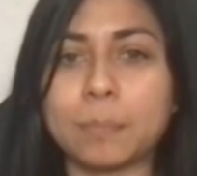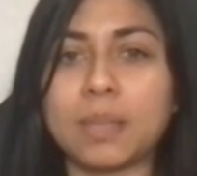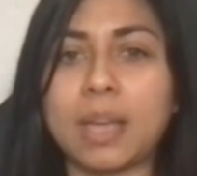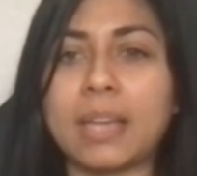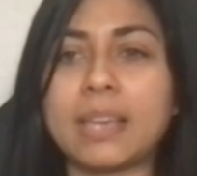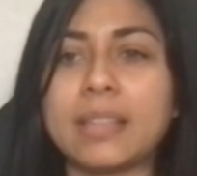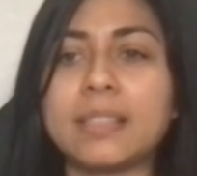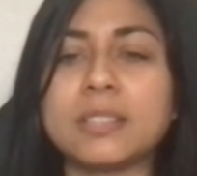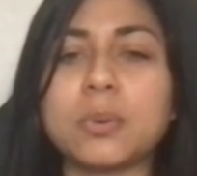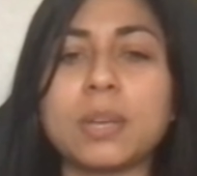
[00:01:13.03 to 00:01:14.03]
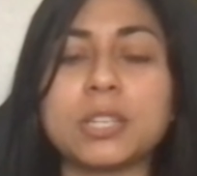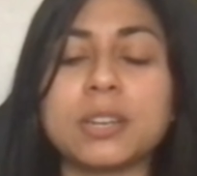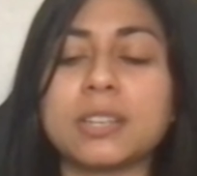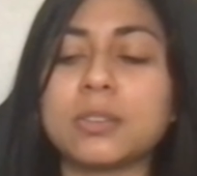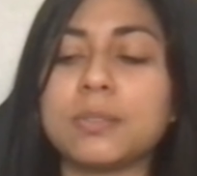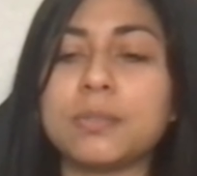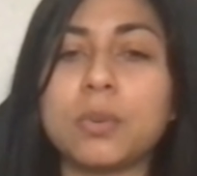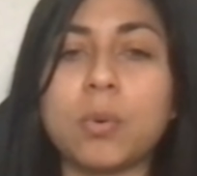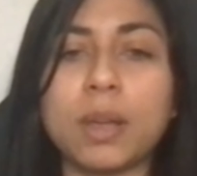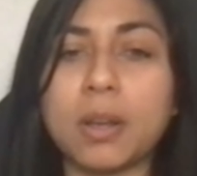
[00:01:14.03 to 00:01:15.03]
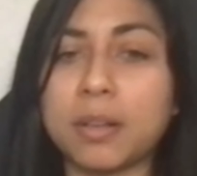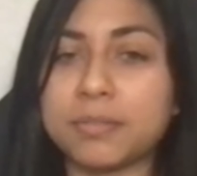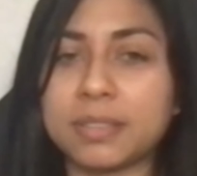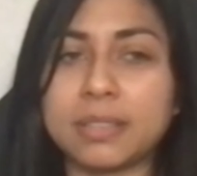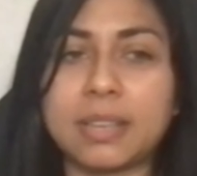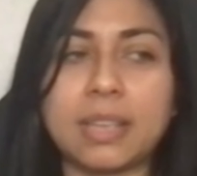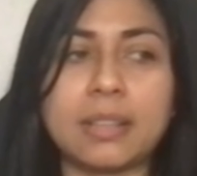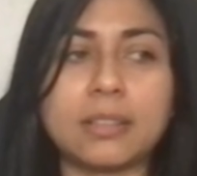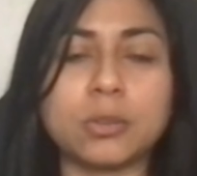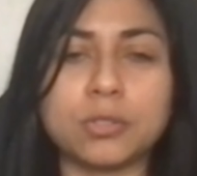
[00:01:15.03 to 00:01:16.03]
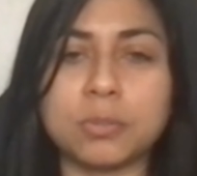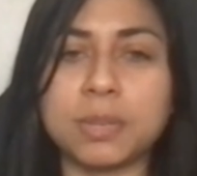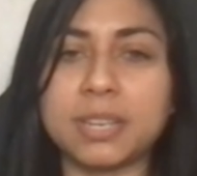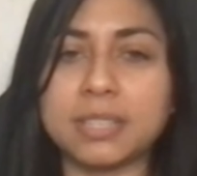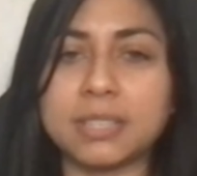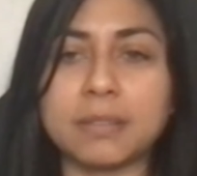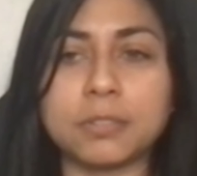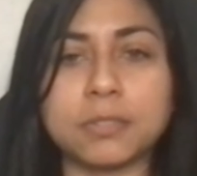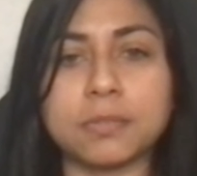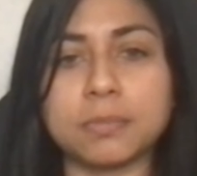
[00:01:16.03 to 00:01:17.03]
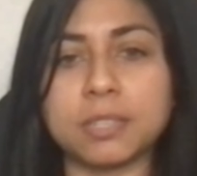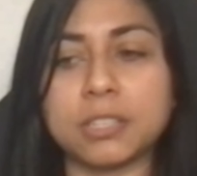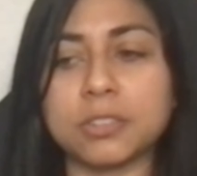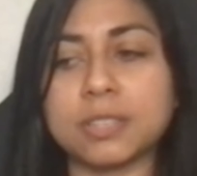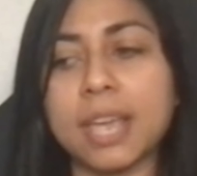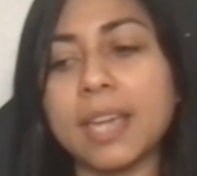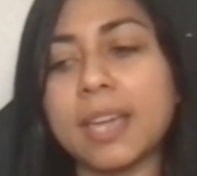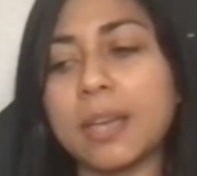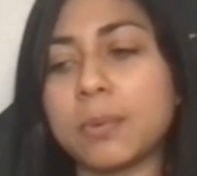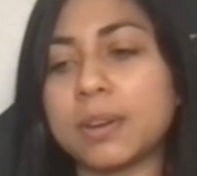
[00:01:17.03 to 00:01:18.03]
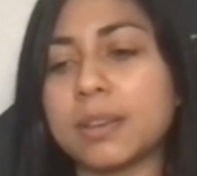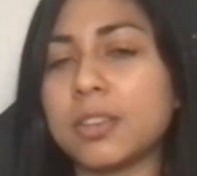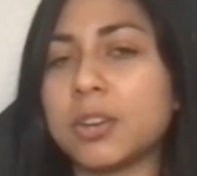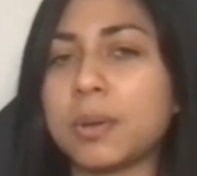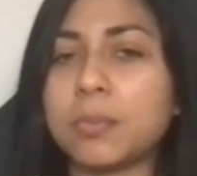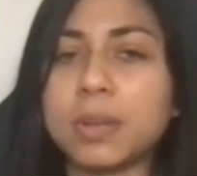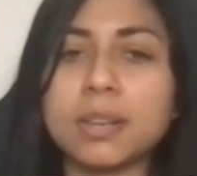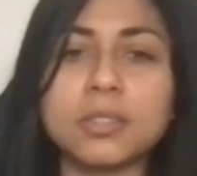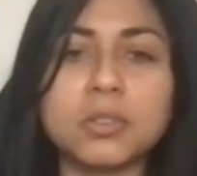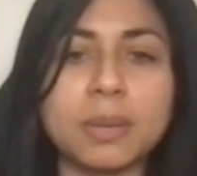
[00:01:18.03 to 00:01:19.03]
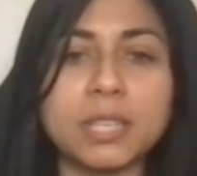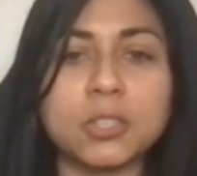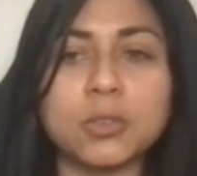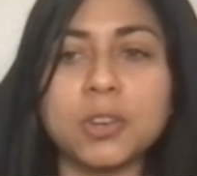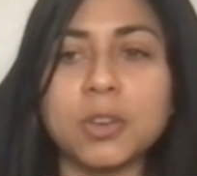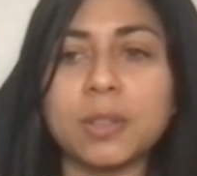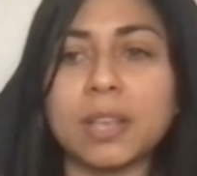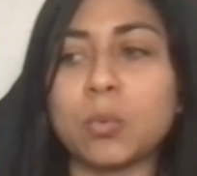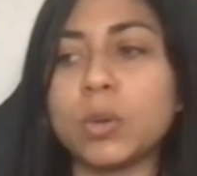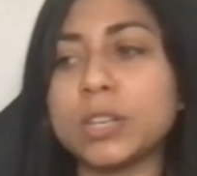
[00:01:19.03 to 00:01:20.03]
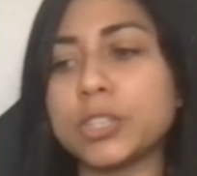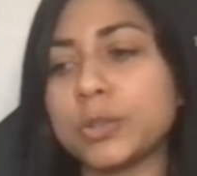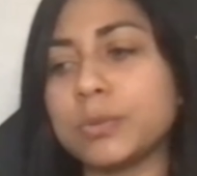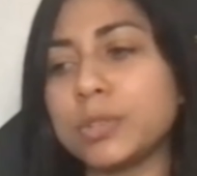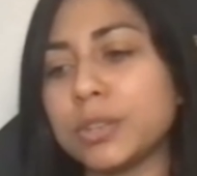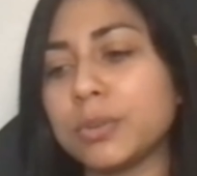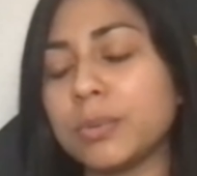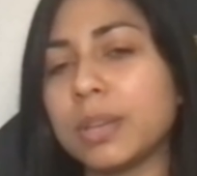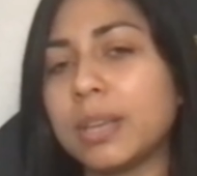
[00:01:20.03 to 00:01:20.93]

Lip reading: I get this question actually quite often in social media and stuff, just from teachers. Hey, I want to do my studio. Like, what did you do?